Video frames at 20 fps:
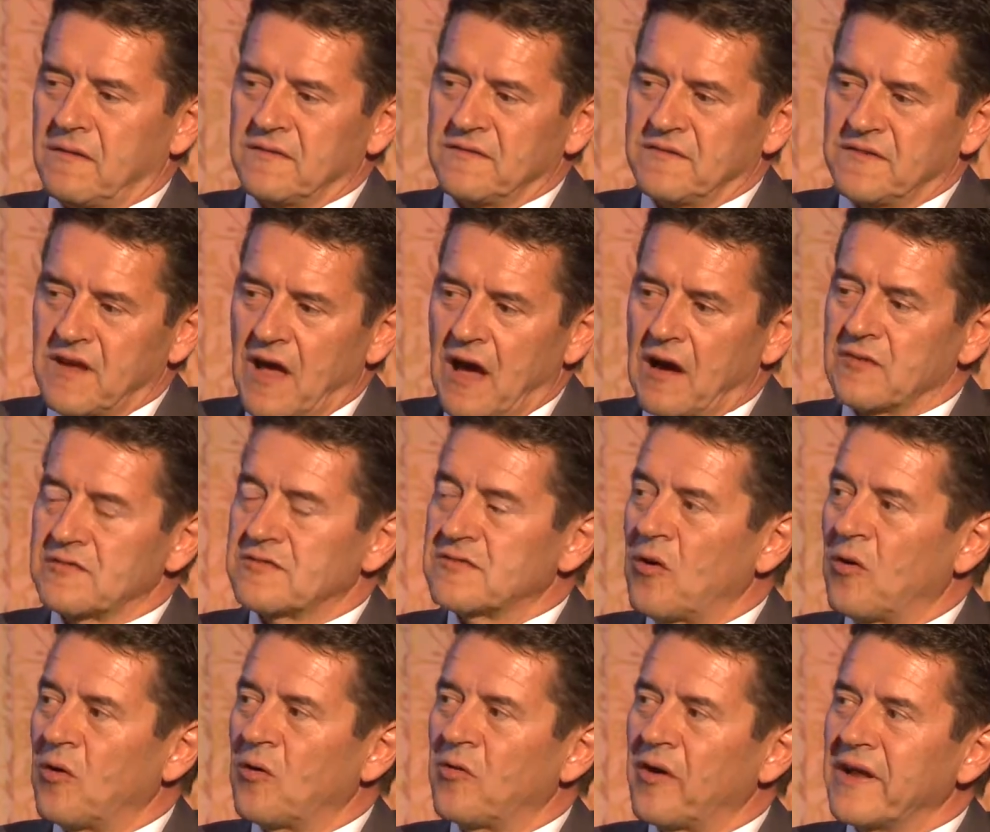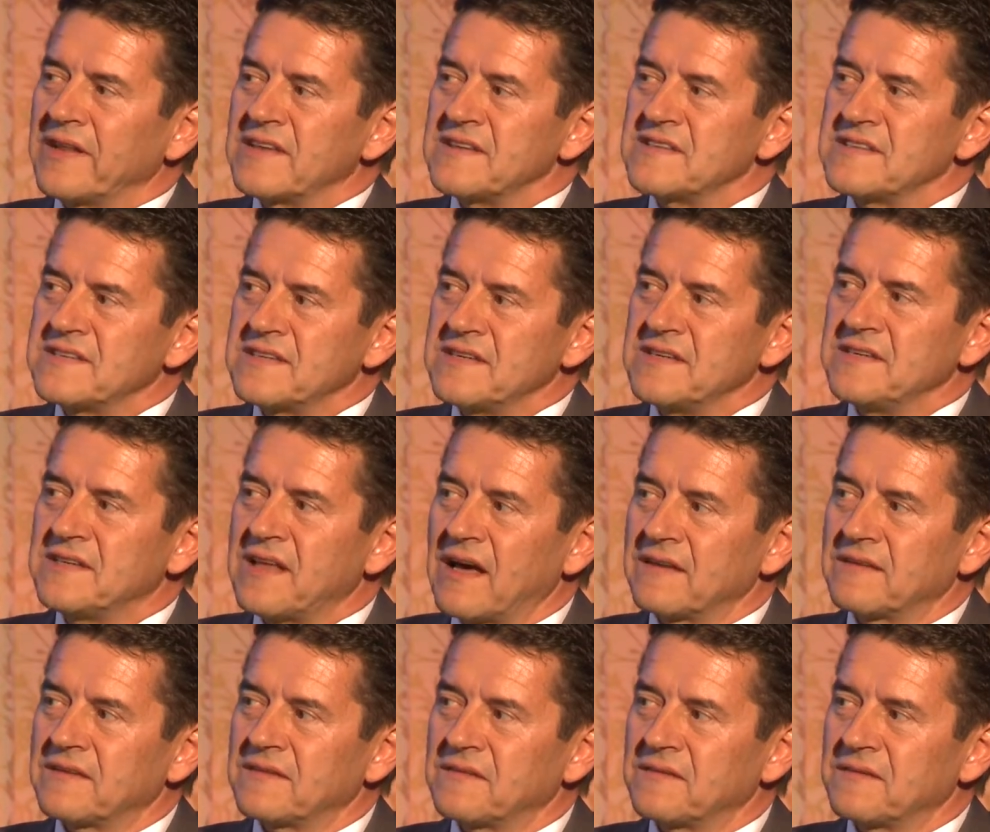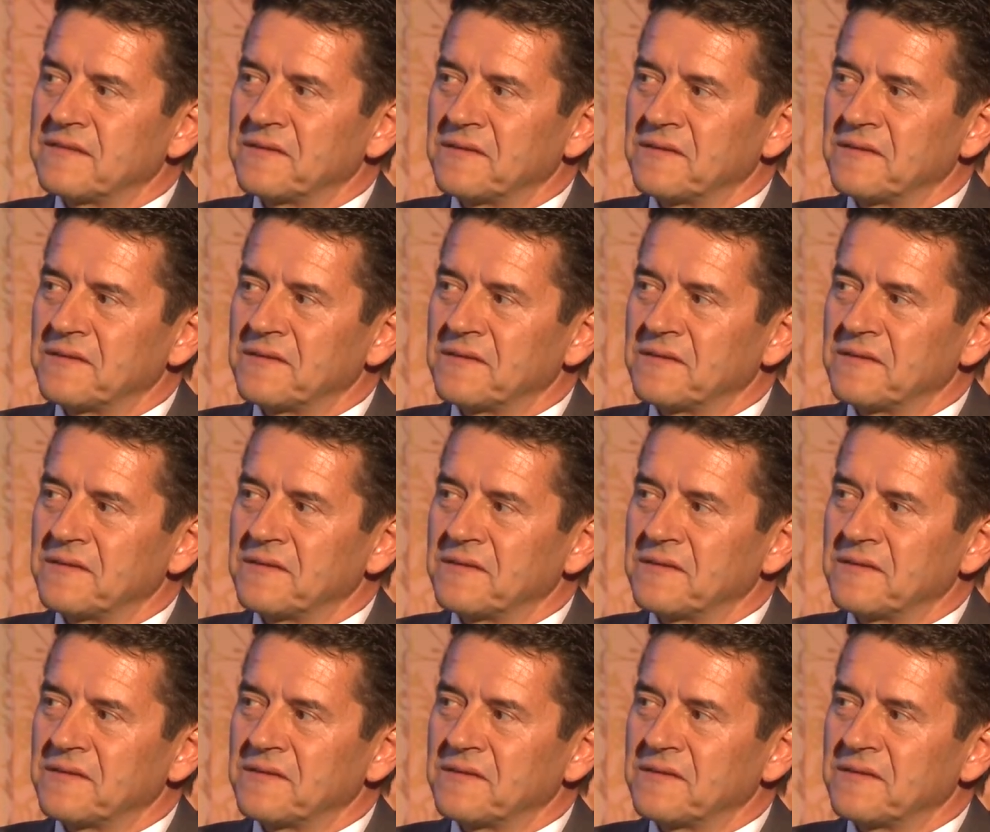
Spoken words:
CIOs already see that